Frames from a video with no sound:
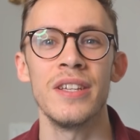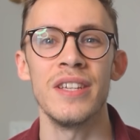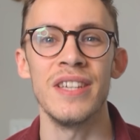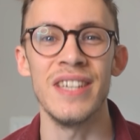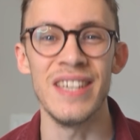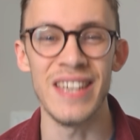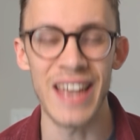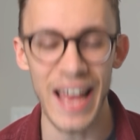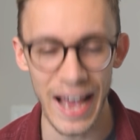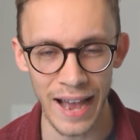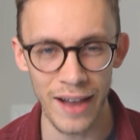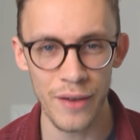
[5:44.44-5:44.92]

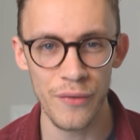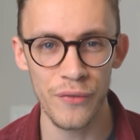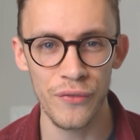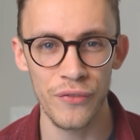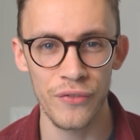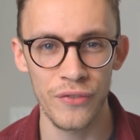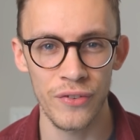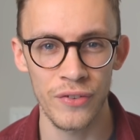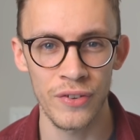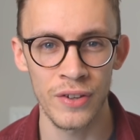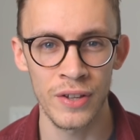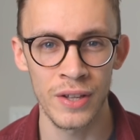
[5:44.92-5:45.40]

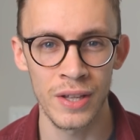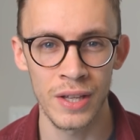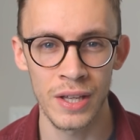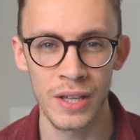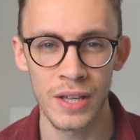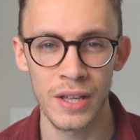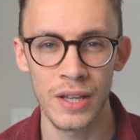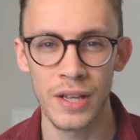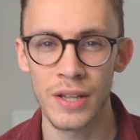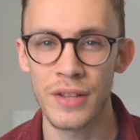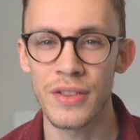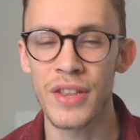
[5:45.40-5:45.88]
naff,
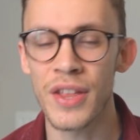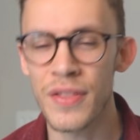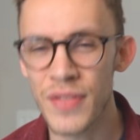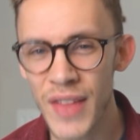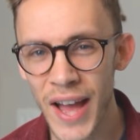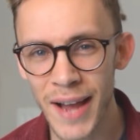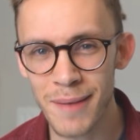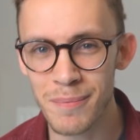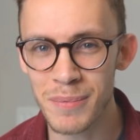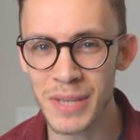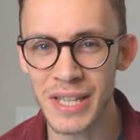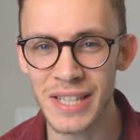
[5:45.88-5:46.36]
then
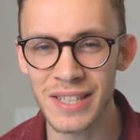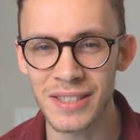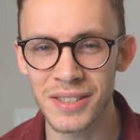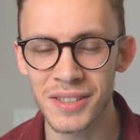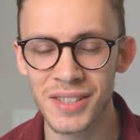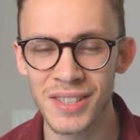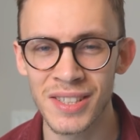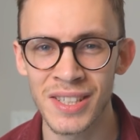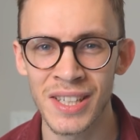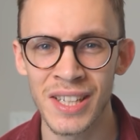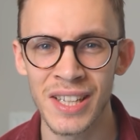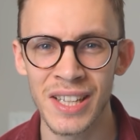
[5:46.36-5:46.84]
that
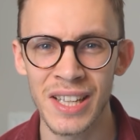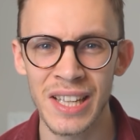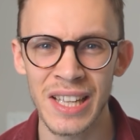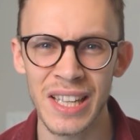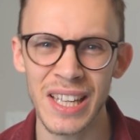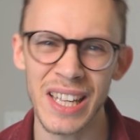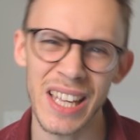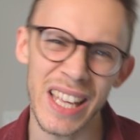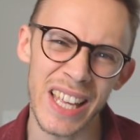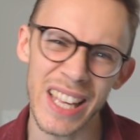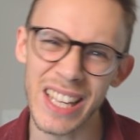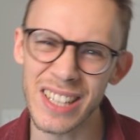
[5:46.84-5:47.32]
means
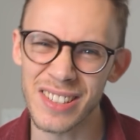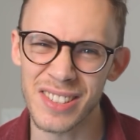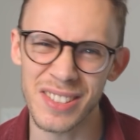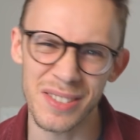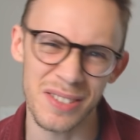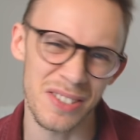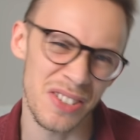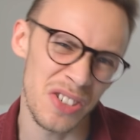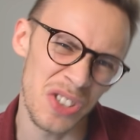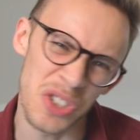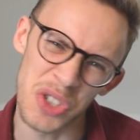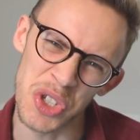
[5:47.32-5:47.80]

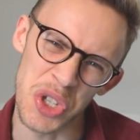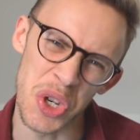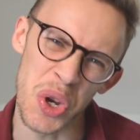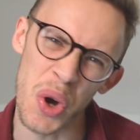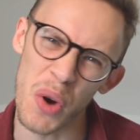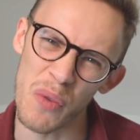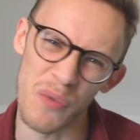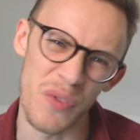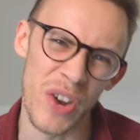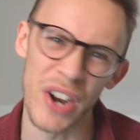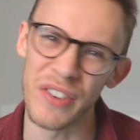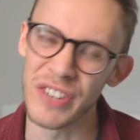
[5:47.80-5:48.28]
it's
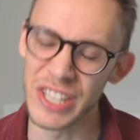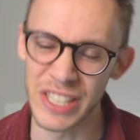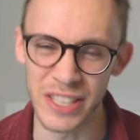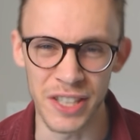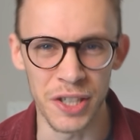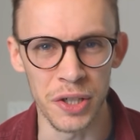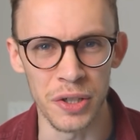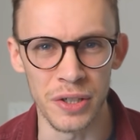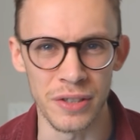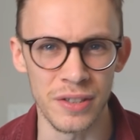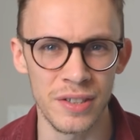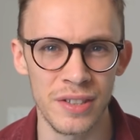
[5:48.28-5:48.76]
not very
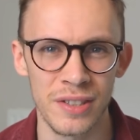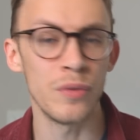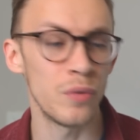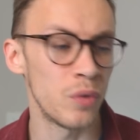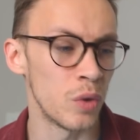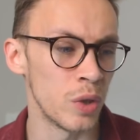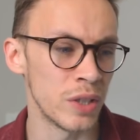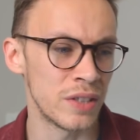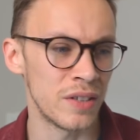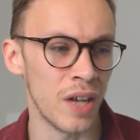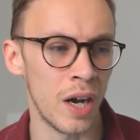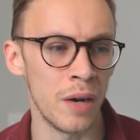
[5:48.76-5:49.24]
good.
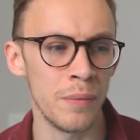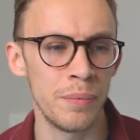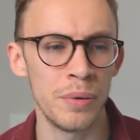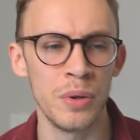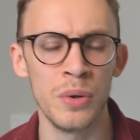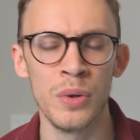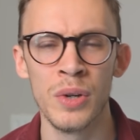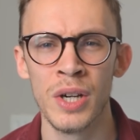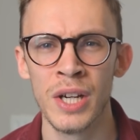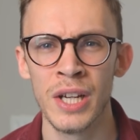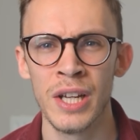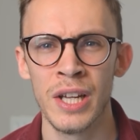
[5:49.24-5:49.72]
For
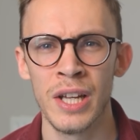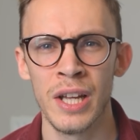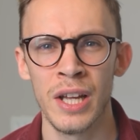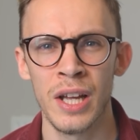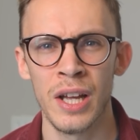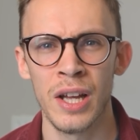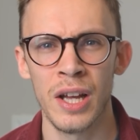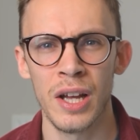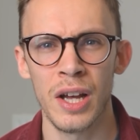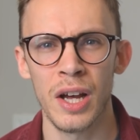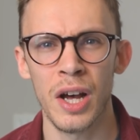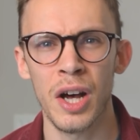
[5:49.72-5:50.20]
example,
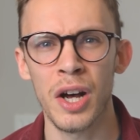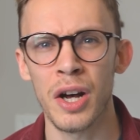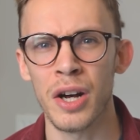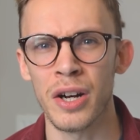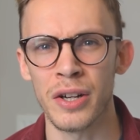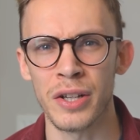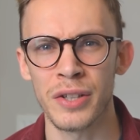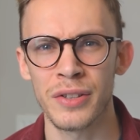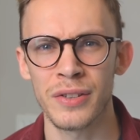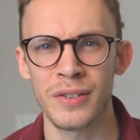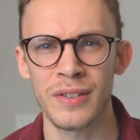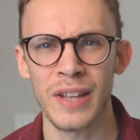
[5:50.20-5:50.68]

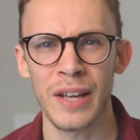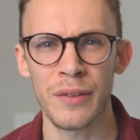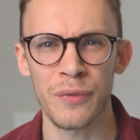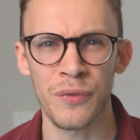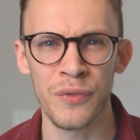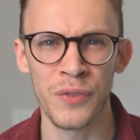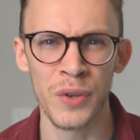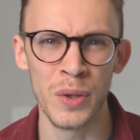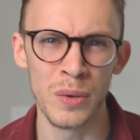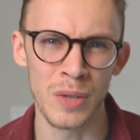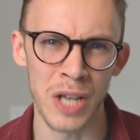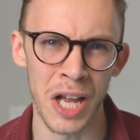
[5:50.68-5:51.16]
oh, that
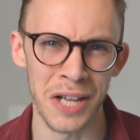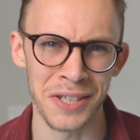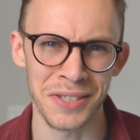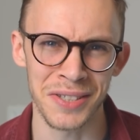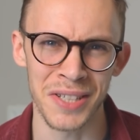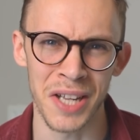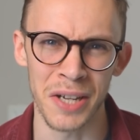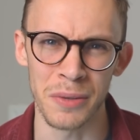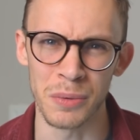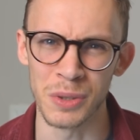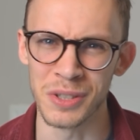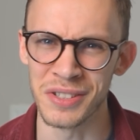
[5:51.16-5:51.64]
food last
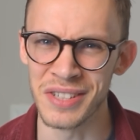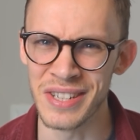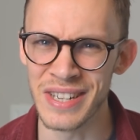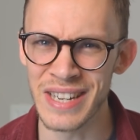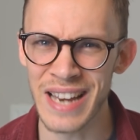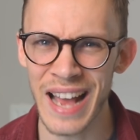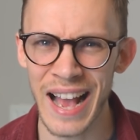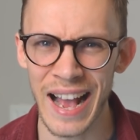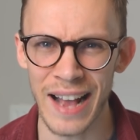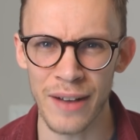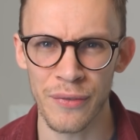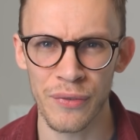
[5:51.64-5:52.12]
night was
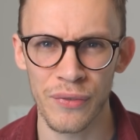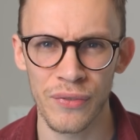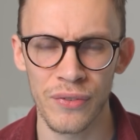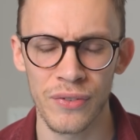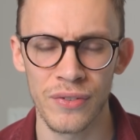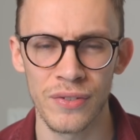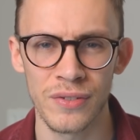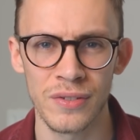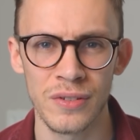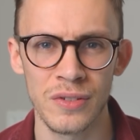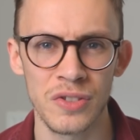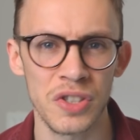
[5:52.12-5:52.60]
naff.
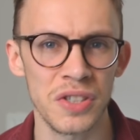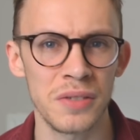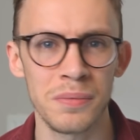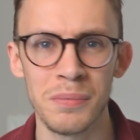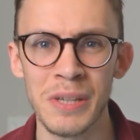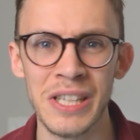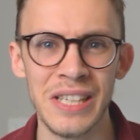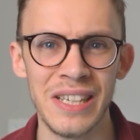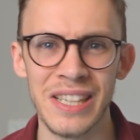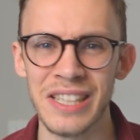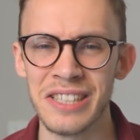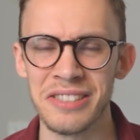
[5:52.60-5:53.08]
Just
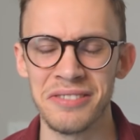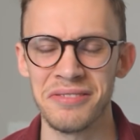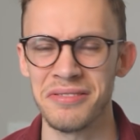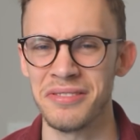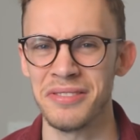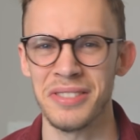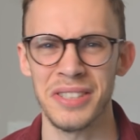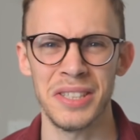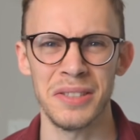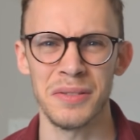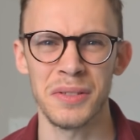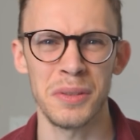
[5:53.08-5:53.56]
meaning
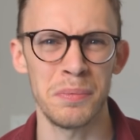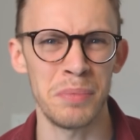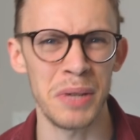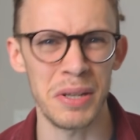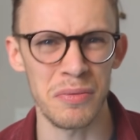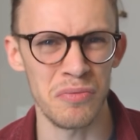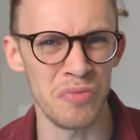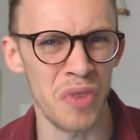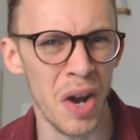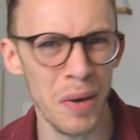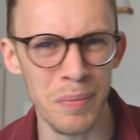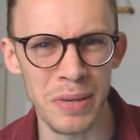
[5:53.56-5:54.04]
it was a bit
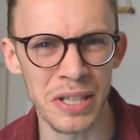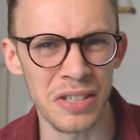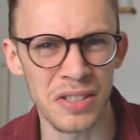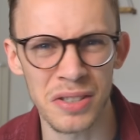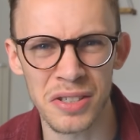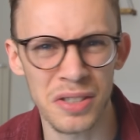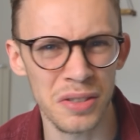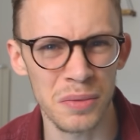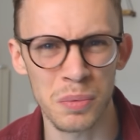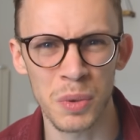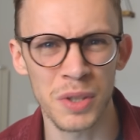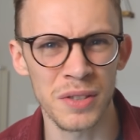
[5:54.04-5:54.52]
rubbish,
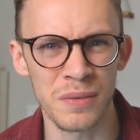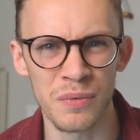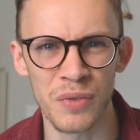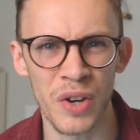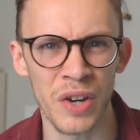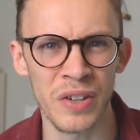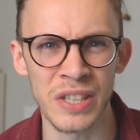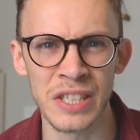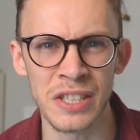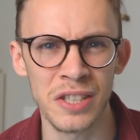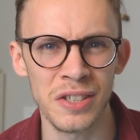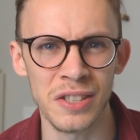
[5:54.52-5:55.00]
just wasn't
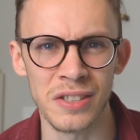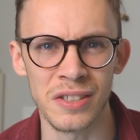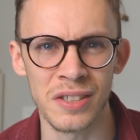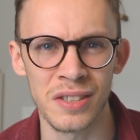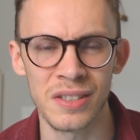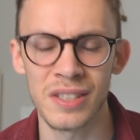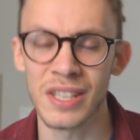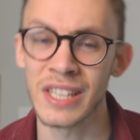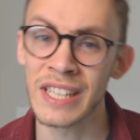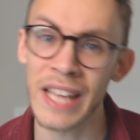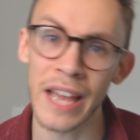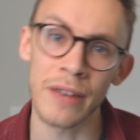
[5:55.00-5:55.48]
very good.
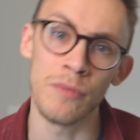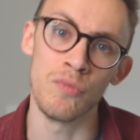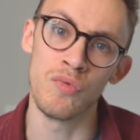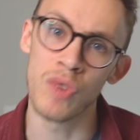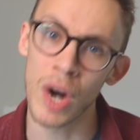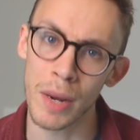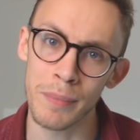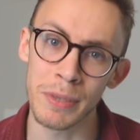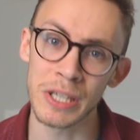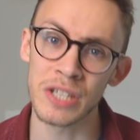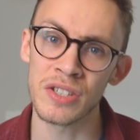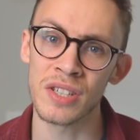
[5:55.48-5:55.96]
Again,
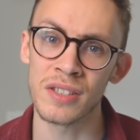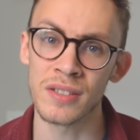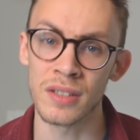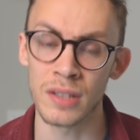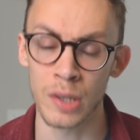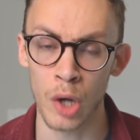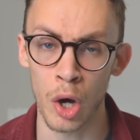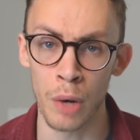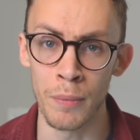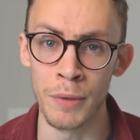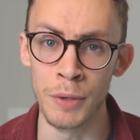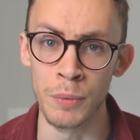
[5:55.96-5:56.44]
rubbish is a
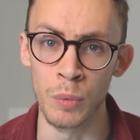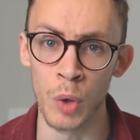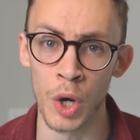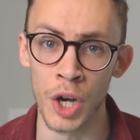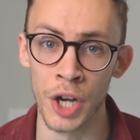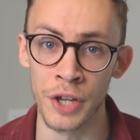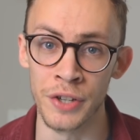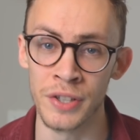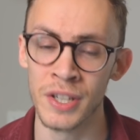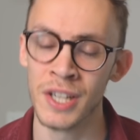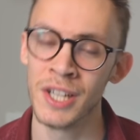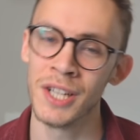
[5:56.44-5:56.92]
common
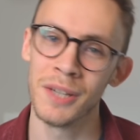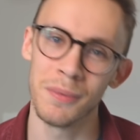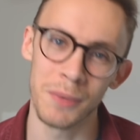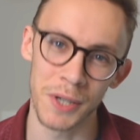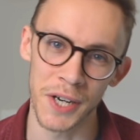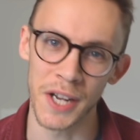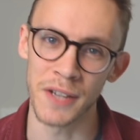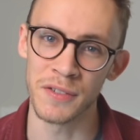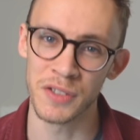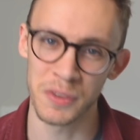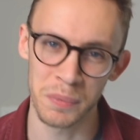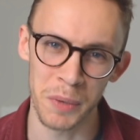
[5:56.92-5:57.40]
word,
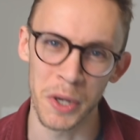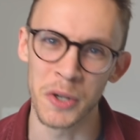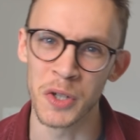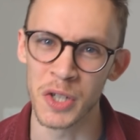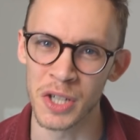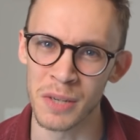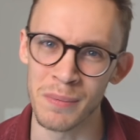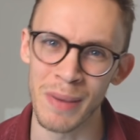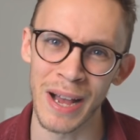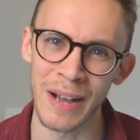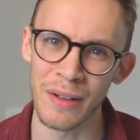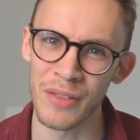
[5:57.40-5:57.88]
but I've
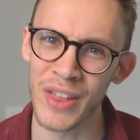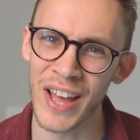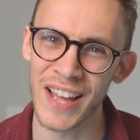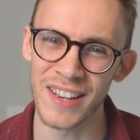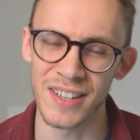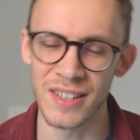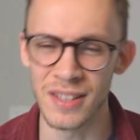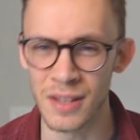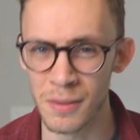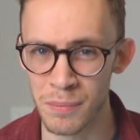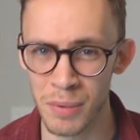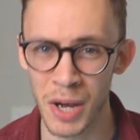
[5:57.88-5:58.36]
spoken about that
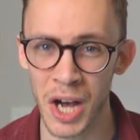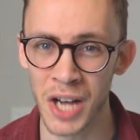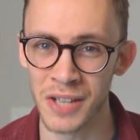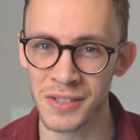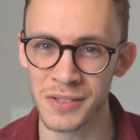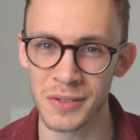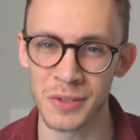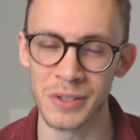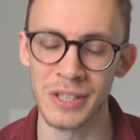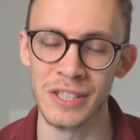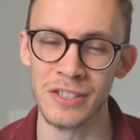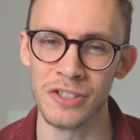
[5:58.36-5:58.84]
in the
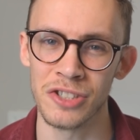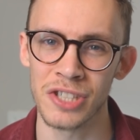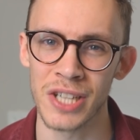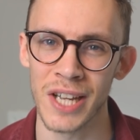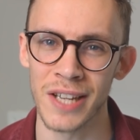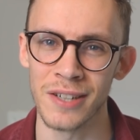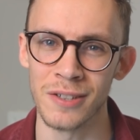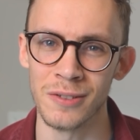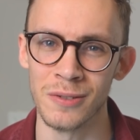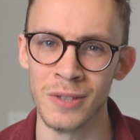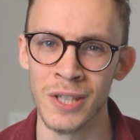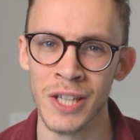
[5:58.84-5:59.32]
past on this
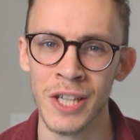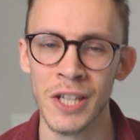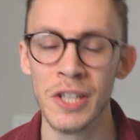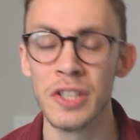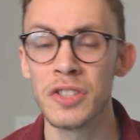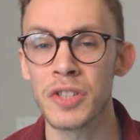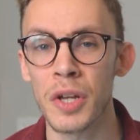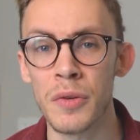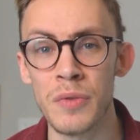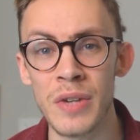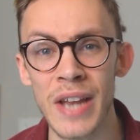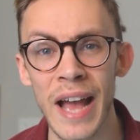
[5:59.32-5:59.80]
channel.
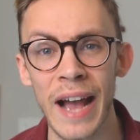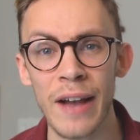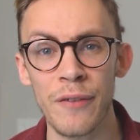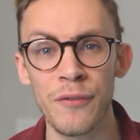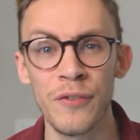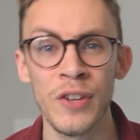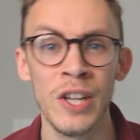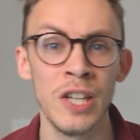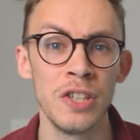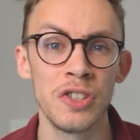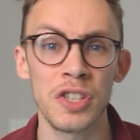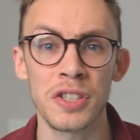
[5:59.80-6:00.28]
So
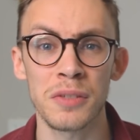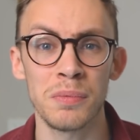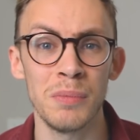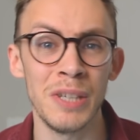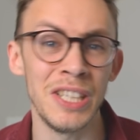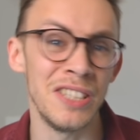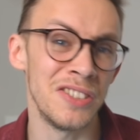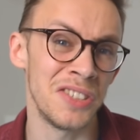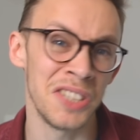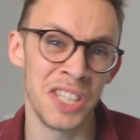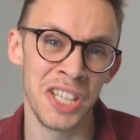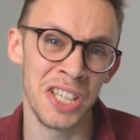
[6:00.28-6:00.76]
naff just
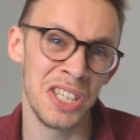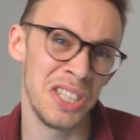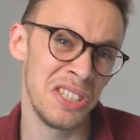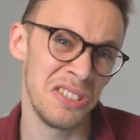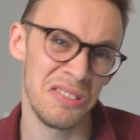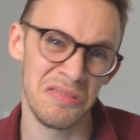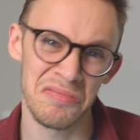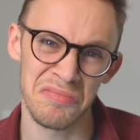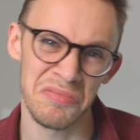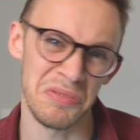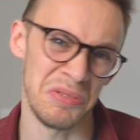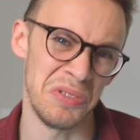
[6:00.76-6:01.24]
means
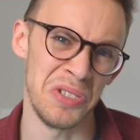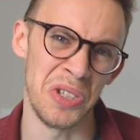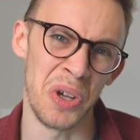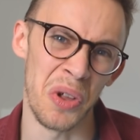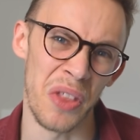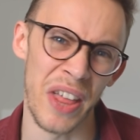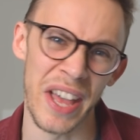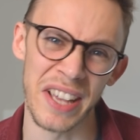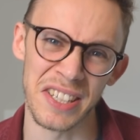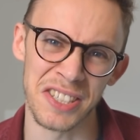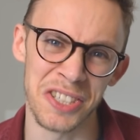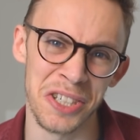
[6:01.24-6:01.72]
not
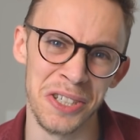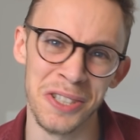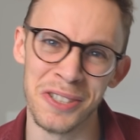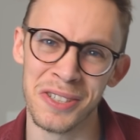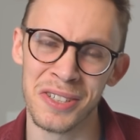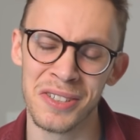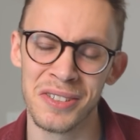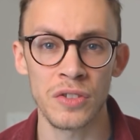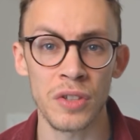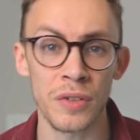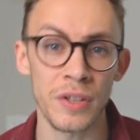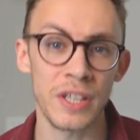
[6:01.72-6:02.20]
that good.
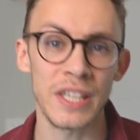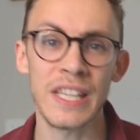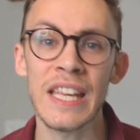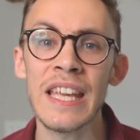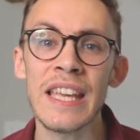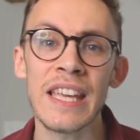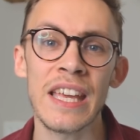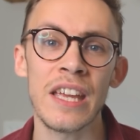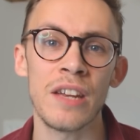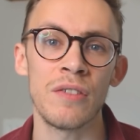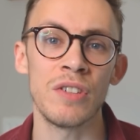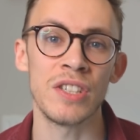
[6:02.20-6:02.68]
So the
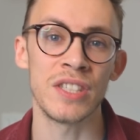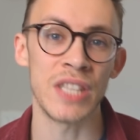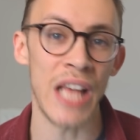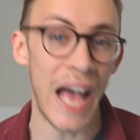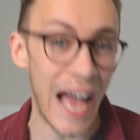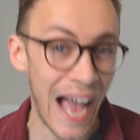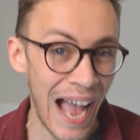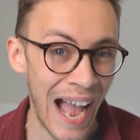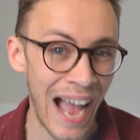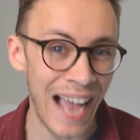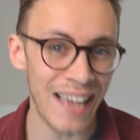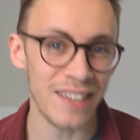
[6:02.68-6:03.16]
key here is the
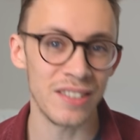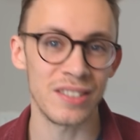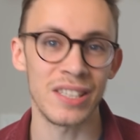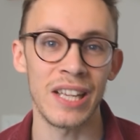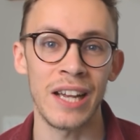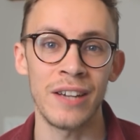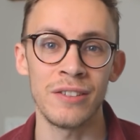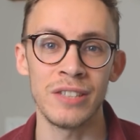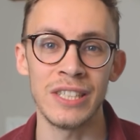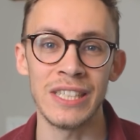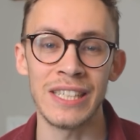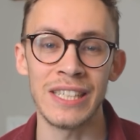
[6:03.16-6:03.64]
ah sound